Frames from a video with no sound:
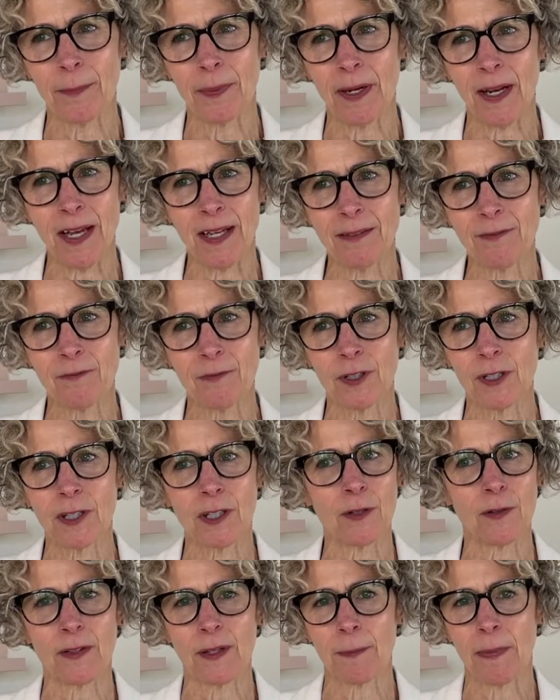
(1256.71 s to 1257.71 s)
but I really
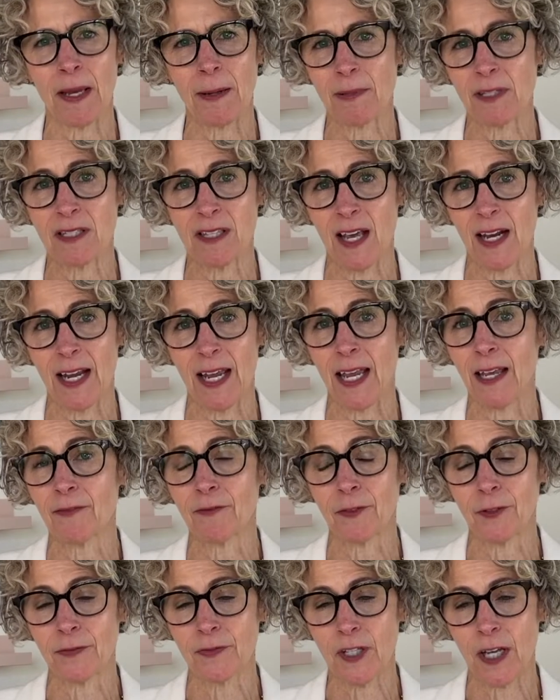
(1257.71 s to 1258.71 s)
only babysat a
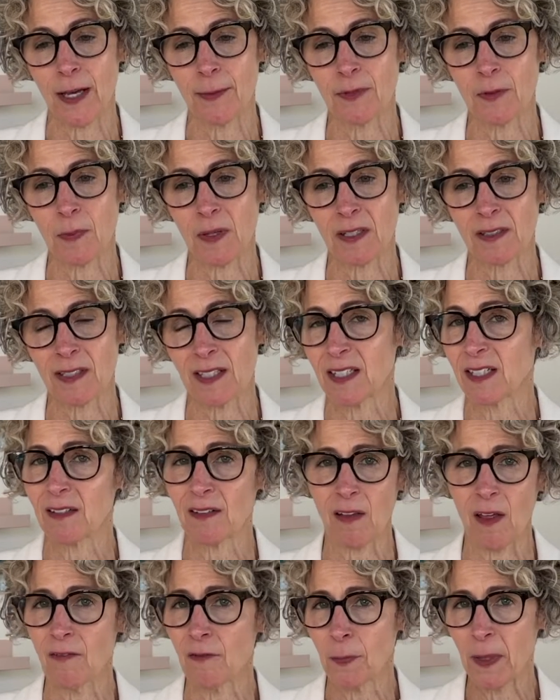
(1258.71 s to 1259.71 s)
handful of times because I didn't
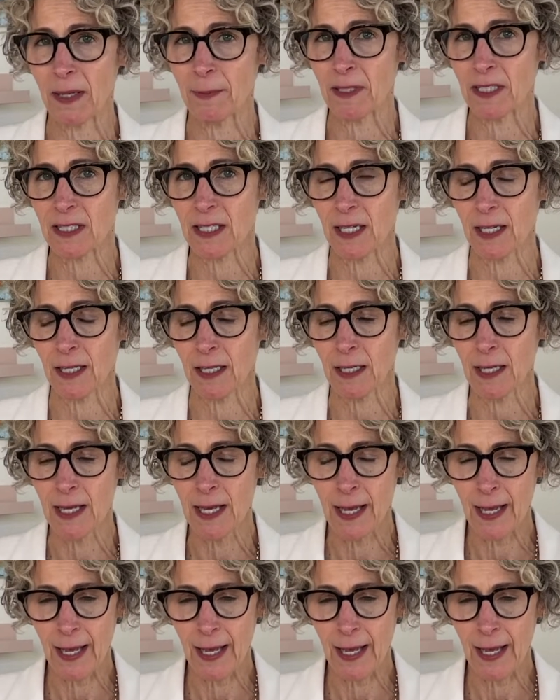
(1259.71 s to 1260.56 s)
love babysitting.